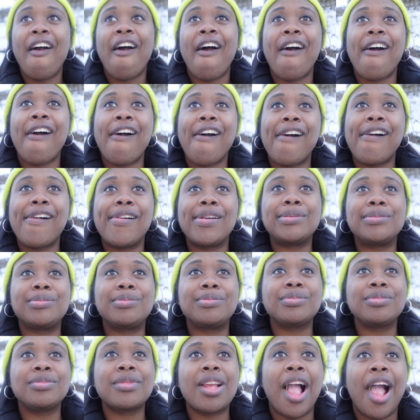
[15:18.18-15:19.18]

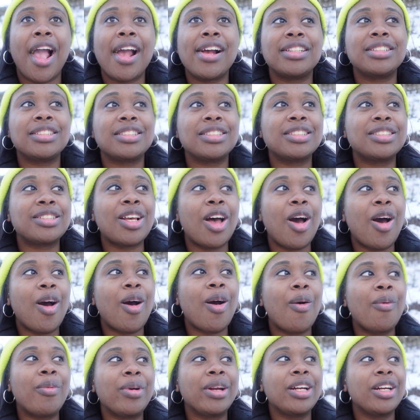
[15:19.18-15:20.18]
Um,
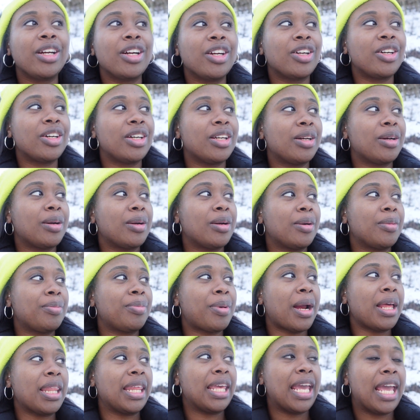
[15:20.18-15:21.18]
so we are gonna
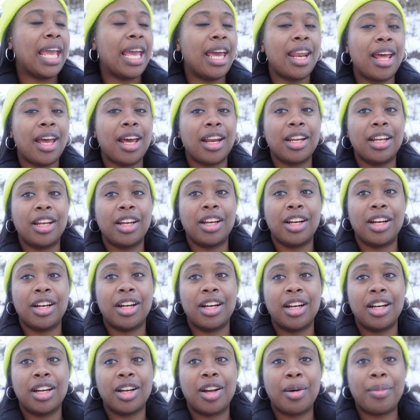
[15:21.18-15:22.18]
probably head out of
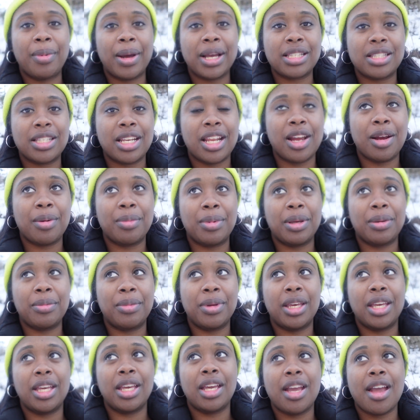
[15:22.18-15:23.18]
here, go back to the
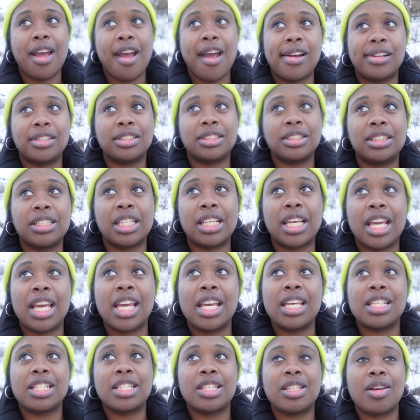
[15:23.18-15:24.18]
Airbnb, and
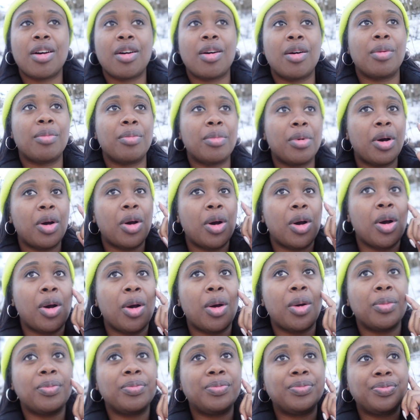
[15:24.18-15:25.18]
get some
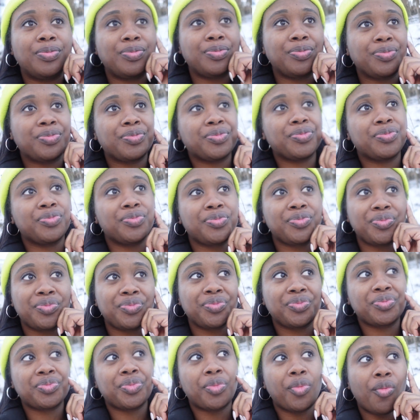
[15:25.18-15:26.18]
um,
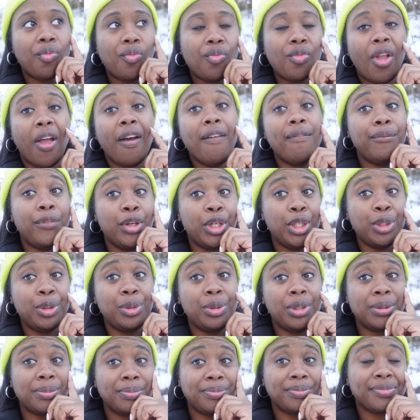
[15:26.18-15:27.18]

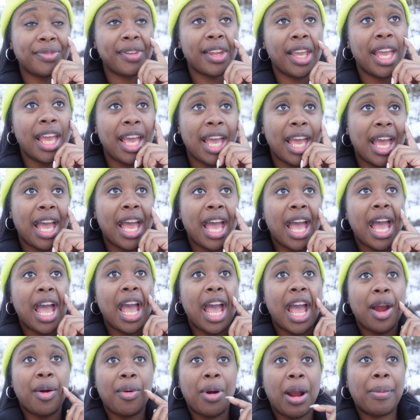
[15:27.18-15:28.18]
food
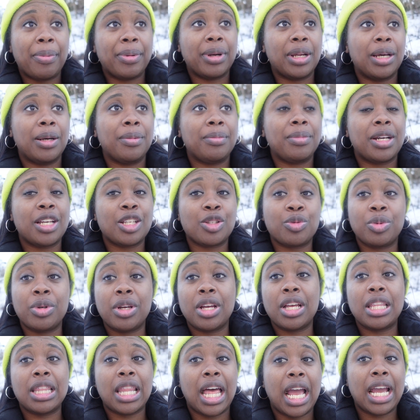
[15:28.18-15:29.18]
and wrap it up because
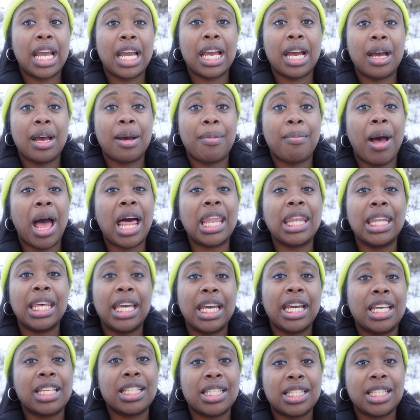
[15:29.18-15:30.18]
we like my
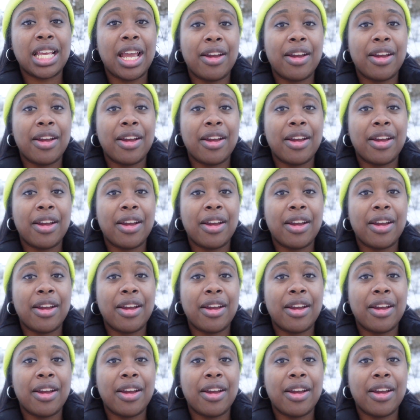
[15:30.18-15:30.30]
legs,